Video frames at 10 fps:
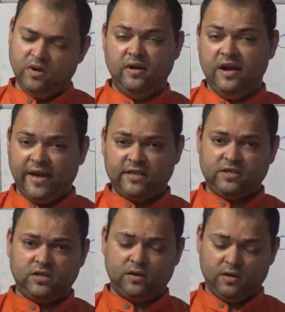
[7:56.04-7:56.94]

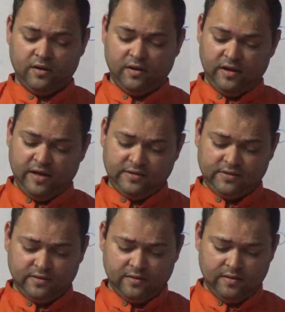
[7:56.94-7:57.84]
Next
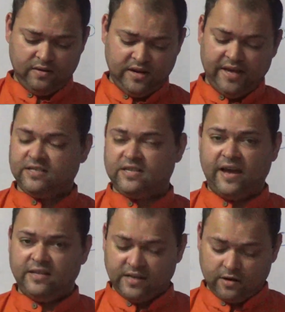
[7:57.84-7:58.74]
is
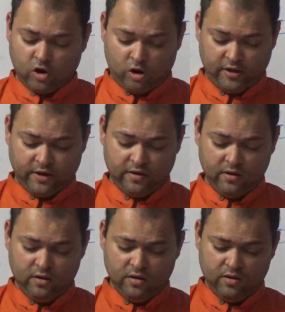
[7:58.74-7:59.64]
textiles and clothing.
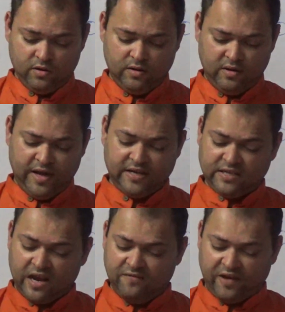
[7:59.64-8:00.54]

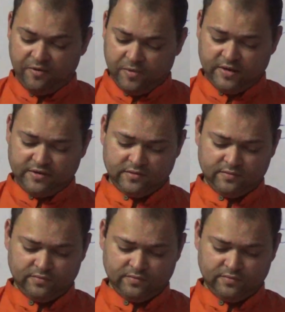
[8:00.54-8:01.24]
Textile fibers,